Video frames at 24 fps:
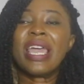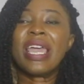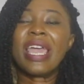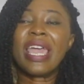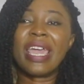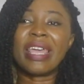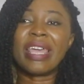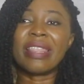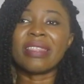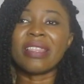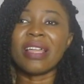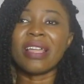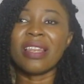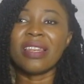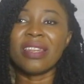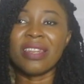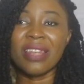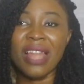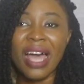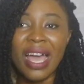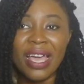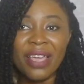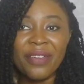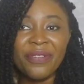and the
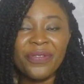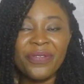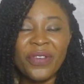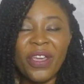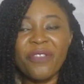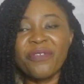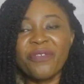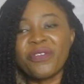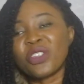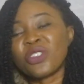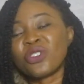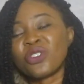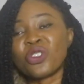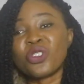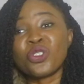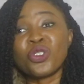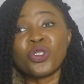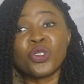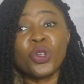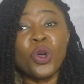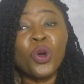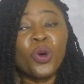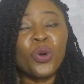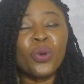live eviction
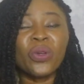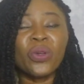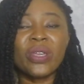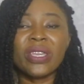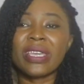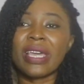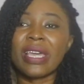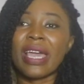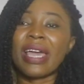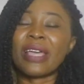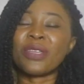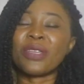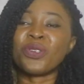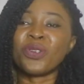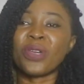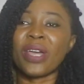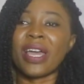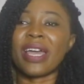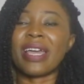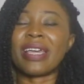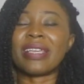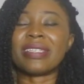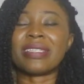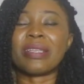show yeah you
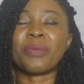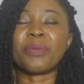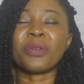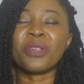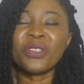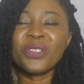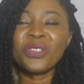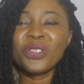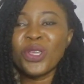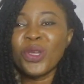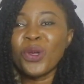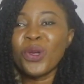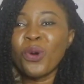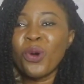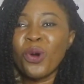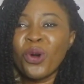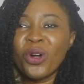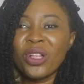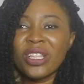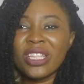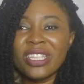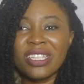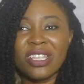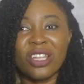guys i'm gonna see you
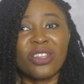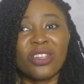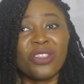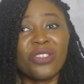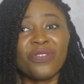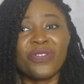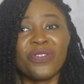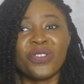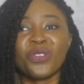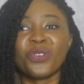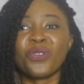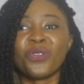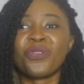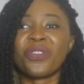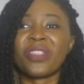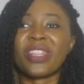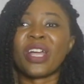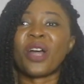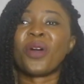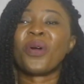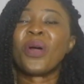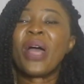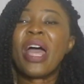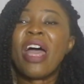all in another video for
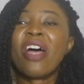now